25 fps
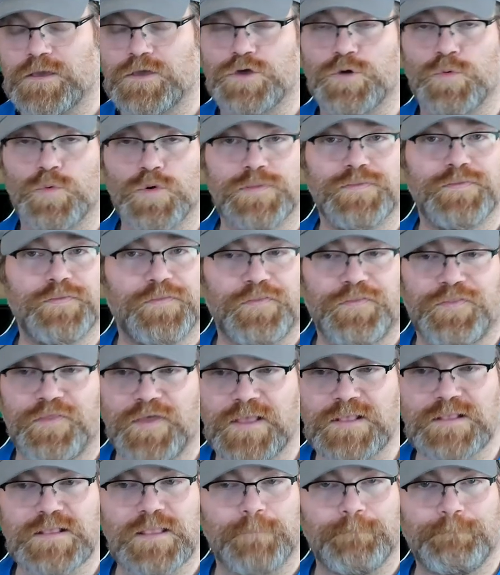You wouldn't
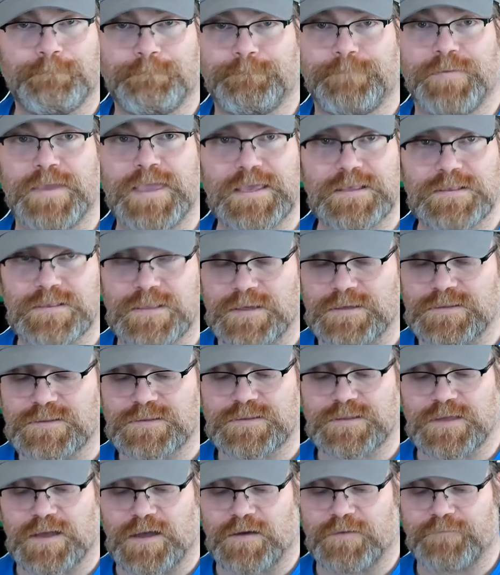think the B list
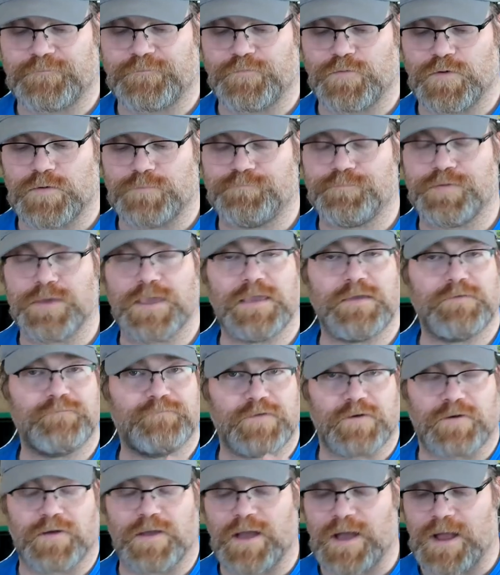stuff would be
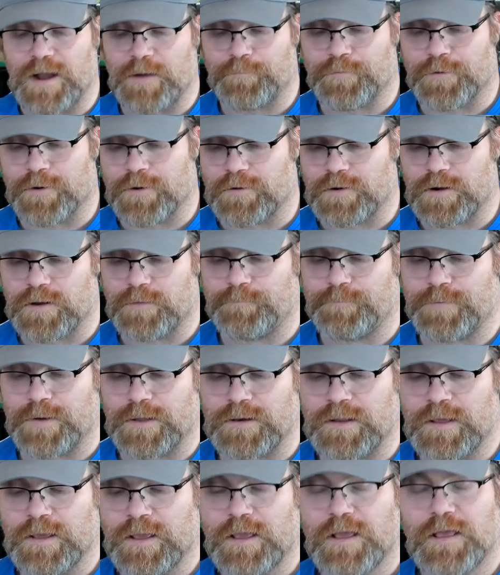very high priority, but